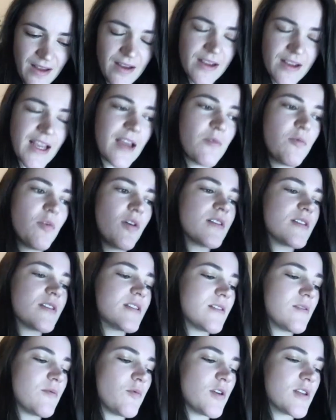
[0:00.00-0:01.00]
Okay,
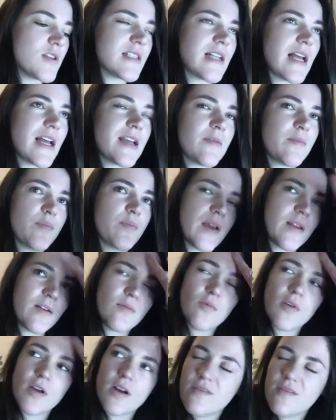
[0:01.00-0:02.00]
what's like
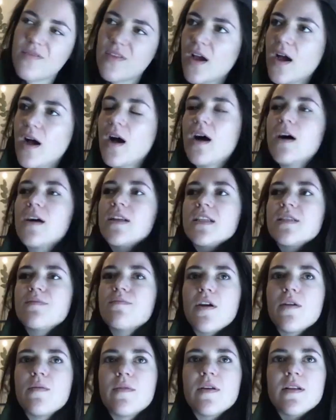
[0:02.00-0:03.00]
been one of the hardest
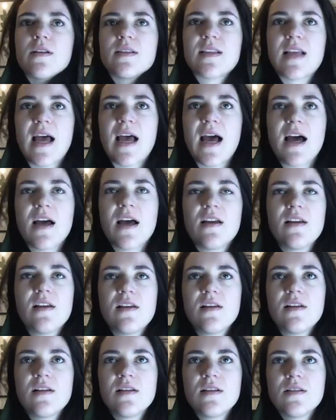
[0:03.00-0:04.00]
moments at
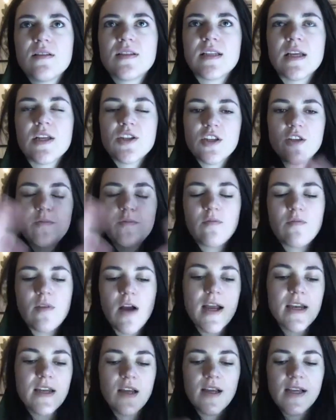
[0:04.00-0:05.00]
since you've been
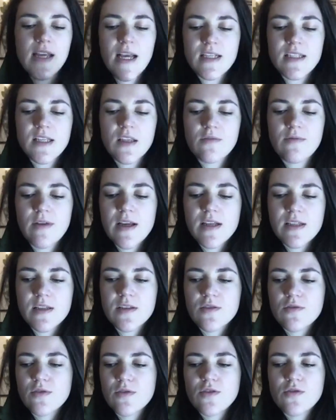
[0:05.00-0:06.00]
riding? I guess at the racing
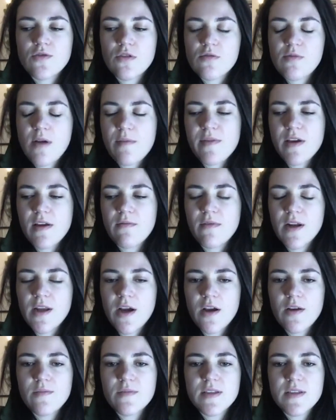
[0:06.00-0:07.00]
school you talked about being really
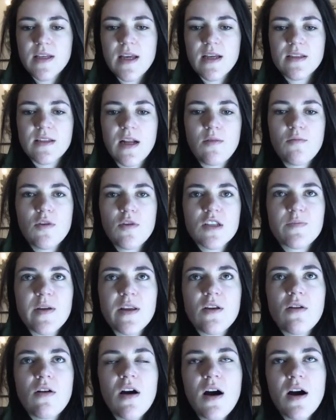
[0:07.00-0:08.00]
homesick, so like what's
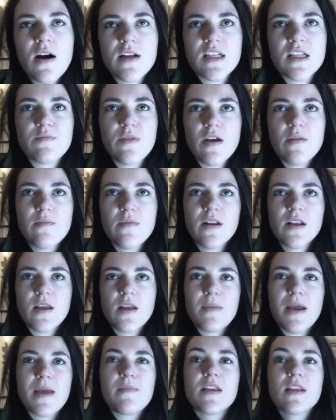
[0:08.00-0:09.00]
been your hardest moment,
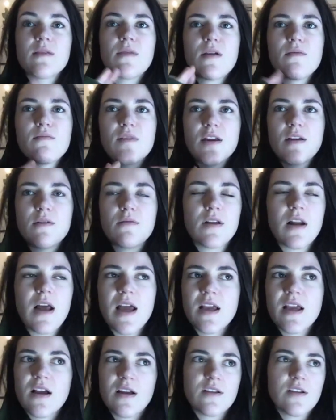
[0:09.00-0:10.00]
that maybe the moment where you were
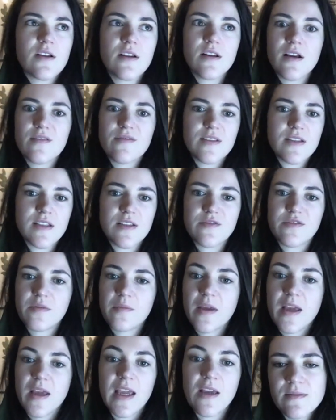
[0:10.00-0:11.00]
like, I don't know if this is for
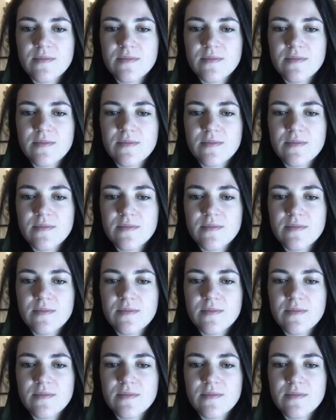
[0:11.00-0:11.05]
me?